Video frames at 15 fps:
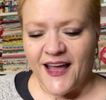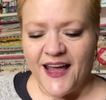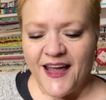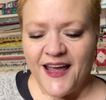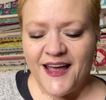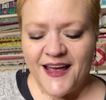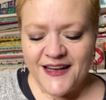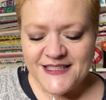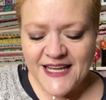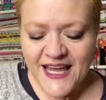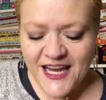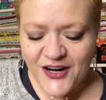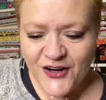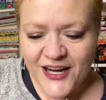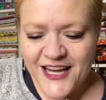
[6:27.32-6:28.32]
And
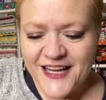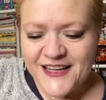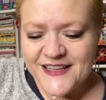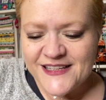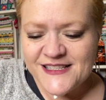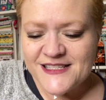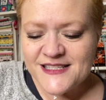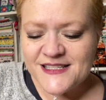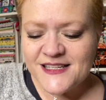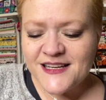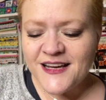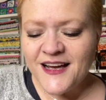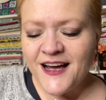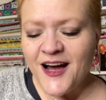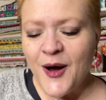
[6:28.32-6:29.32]
here is
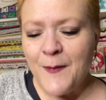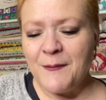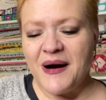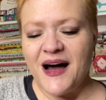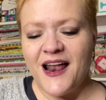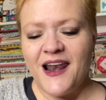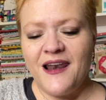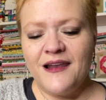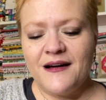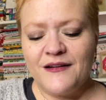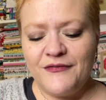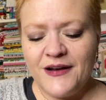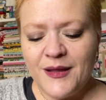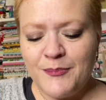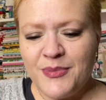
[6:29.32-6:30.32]
my
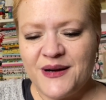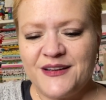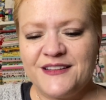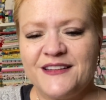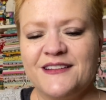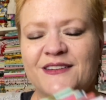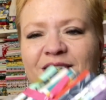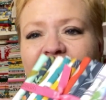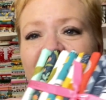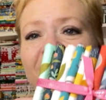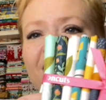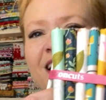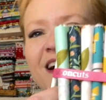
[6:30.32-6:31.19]
lovely bundle.